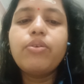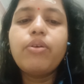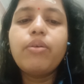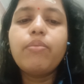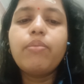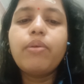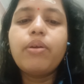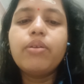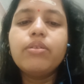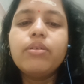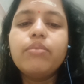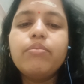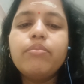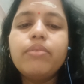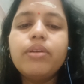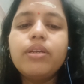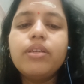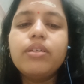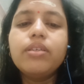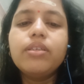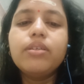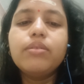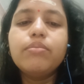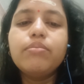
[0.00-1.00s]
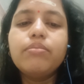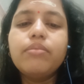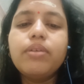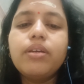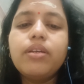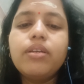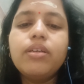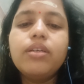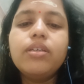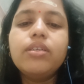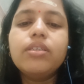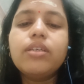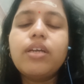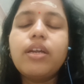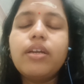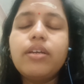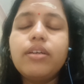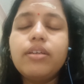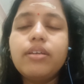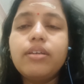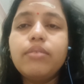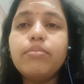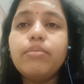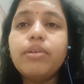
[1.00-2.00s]
know about the merits
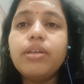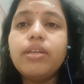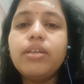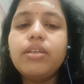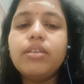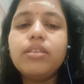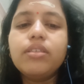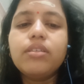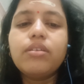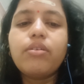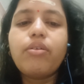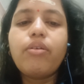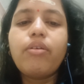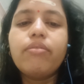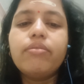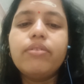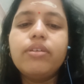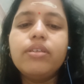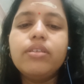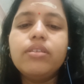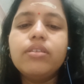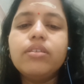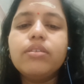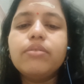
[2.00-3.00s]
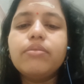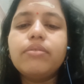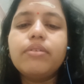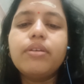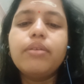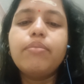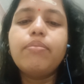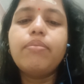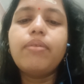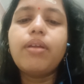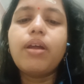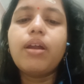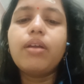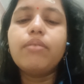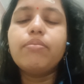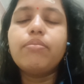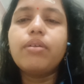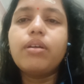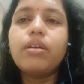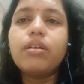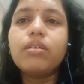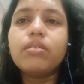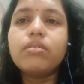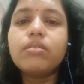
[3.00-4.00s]
and demerits of disease-free plant
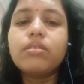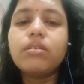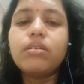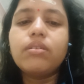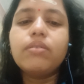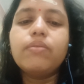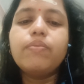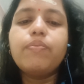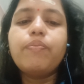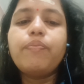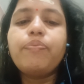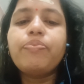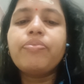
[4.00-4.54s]
production.